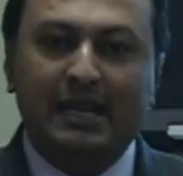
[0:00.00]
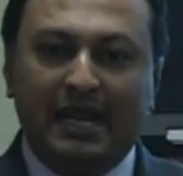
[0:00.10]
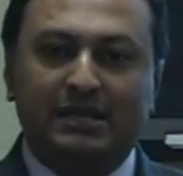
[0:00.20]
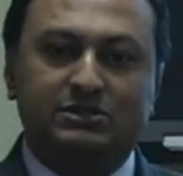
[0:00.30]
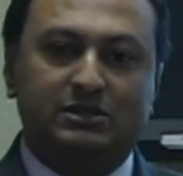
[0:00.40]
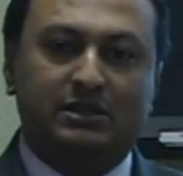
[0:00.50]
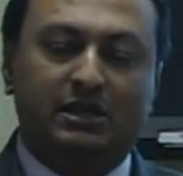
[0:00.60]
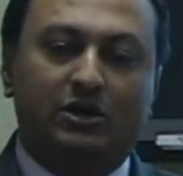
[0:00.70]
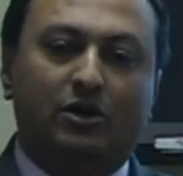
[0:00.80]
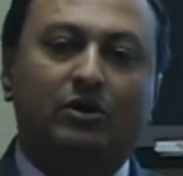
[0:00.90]
has,
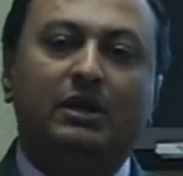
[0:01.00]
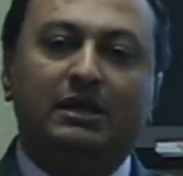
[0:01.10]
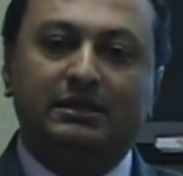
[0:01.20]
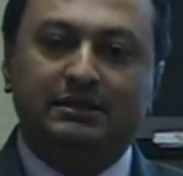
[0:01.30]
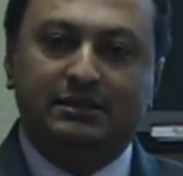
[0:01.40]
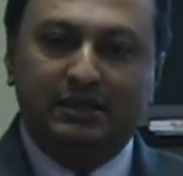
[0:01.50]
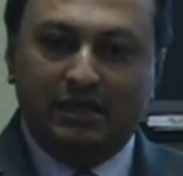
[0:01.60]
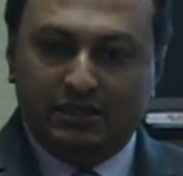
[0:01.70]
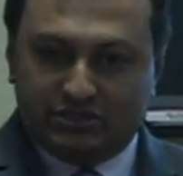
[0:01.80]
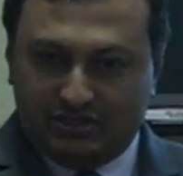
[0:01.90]

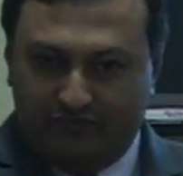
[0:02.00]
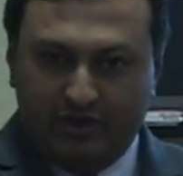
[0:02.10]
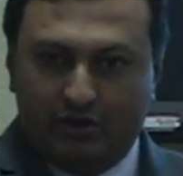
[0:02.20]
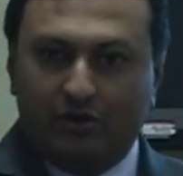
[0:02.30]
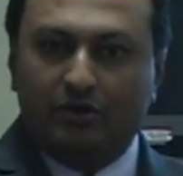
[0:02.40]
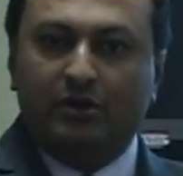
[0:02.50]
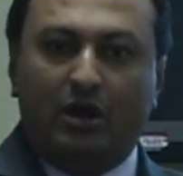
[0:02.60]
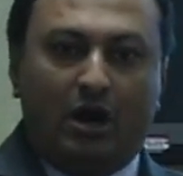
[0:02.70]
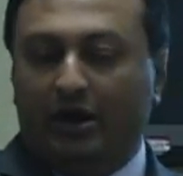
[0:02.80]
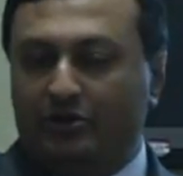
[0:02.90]
severe
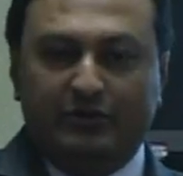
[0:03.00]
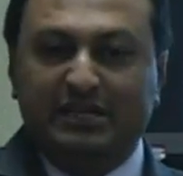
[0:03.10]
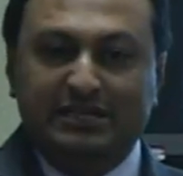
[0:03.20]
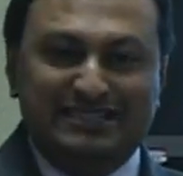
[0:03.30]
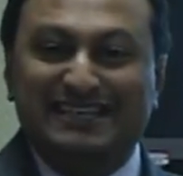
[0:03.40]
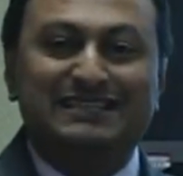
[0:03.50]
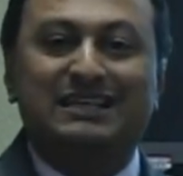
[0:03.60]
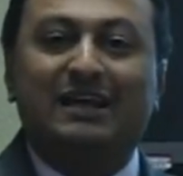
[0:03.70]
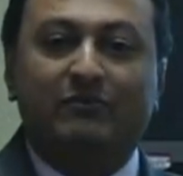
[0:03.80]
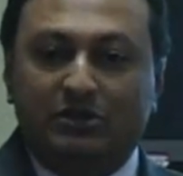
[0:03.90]
artery disease
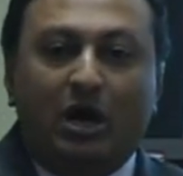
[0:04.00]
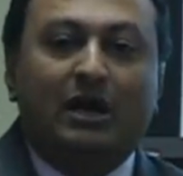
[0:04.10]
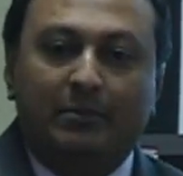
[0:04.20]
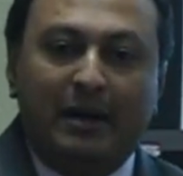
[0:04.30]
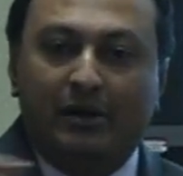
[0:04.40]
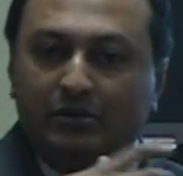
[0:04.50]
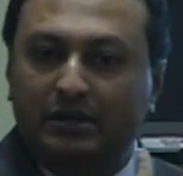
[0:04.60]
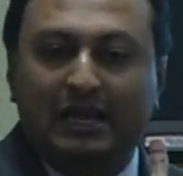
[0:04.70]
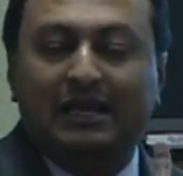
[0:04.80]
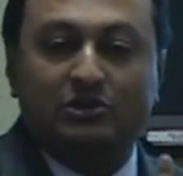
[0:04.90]
like we talk about,
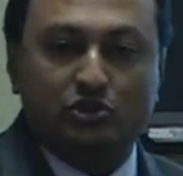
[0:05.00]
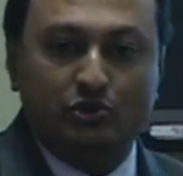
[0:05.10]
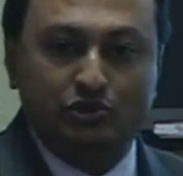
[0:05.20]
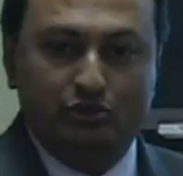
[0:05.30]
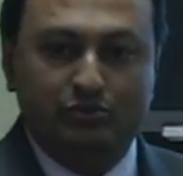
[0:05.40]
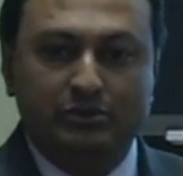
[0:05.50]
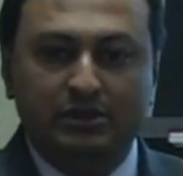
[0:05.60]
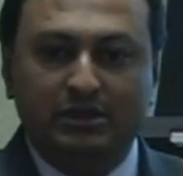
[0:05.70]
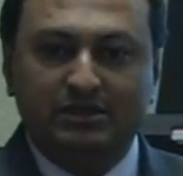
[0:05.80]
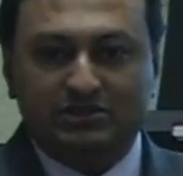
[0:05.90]
like I showed you.
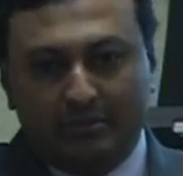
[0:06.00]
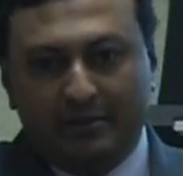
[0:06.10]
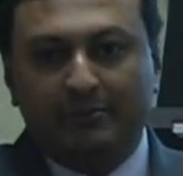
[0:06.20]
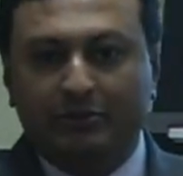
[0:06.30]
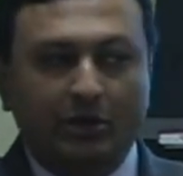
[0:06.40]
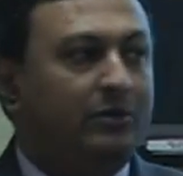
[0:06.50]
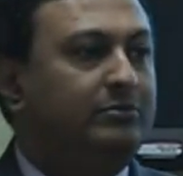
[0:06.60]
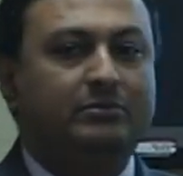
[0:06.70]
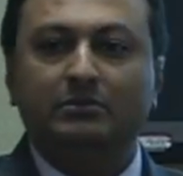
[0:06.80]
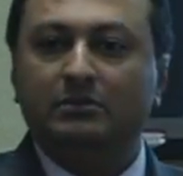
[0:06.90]
Some people don't,
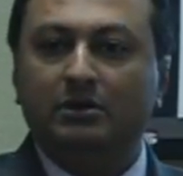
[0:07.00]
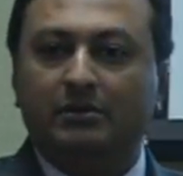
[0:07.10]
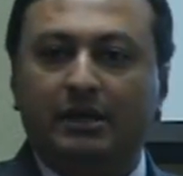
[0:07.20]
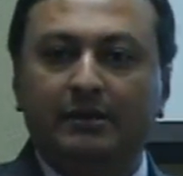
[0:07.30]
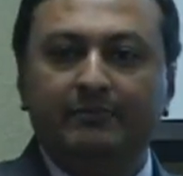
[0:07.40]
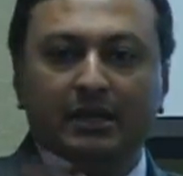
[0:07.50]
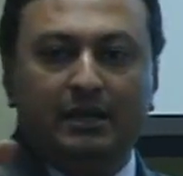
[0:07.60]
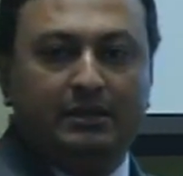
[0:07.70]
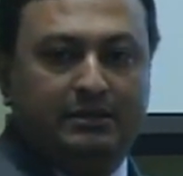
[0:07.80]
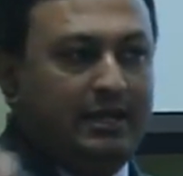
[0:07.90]
okay?
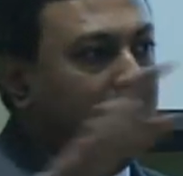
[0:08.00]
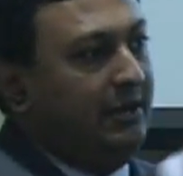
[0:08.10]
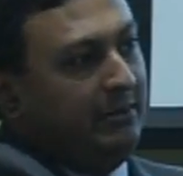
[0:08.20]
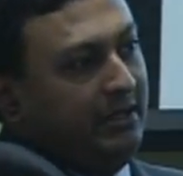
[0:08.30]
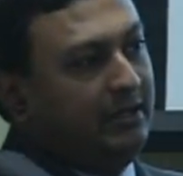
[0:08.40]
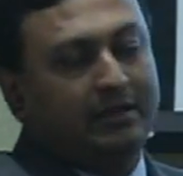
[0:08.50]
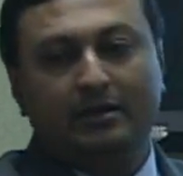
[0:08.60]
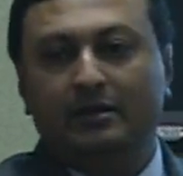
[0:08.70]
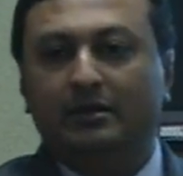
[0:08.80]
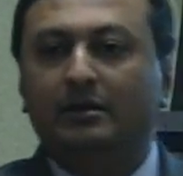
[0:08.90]
Him and then
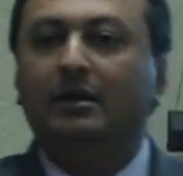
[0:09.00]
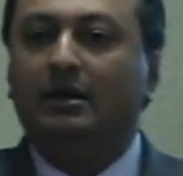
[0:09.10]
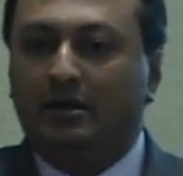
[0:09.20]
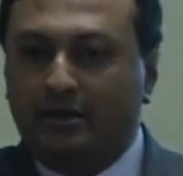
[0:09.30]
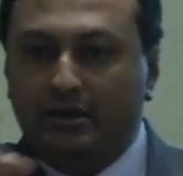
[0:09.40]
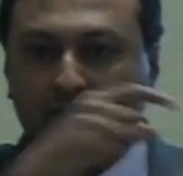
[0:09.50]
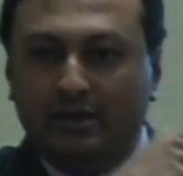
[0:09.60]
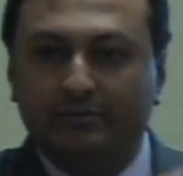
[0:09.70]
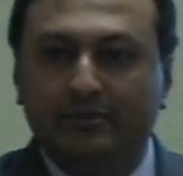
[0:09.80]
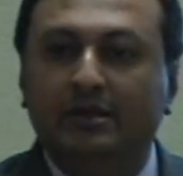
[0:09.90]
her and
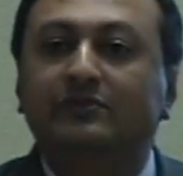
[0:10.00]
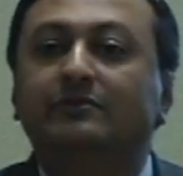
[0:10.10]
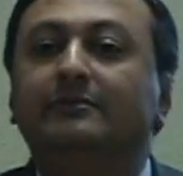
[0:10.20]
him, yes.